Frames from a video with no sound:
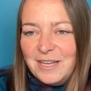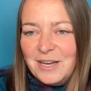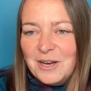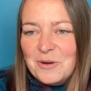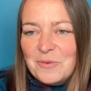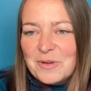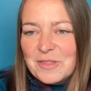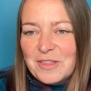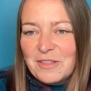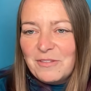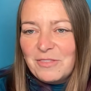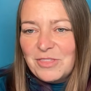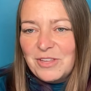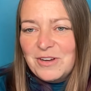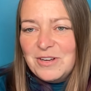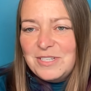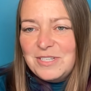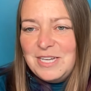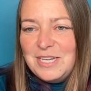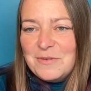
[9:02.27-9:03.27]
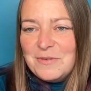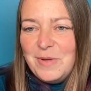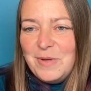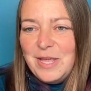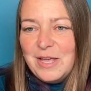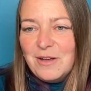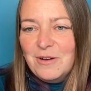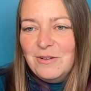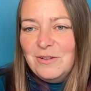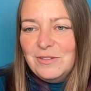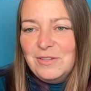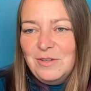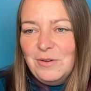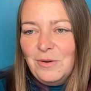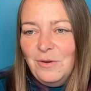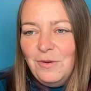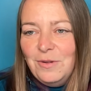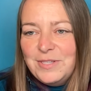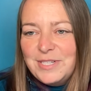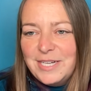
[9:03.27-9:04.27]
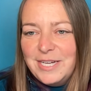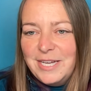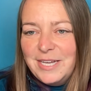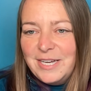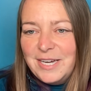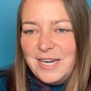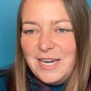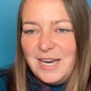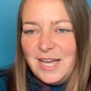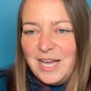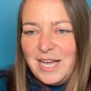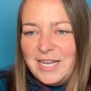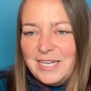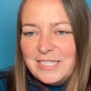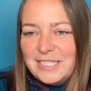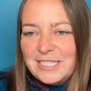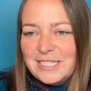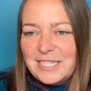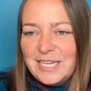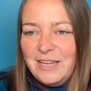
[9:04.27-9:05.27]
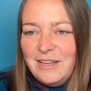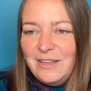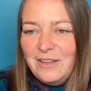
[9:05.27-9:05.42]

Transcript: Oh, with a 13-week-old golden. Nice.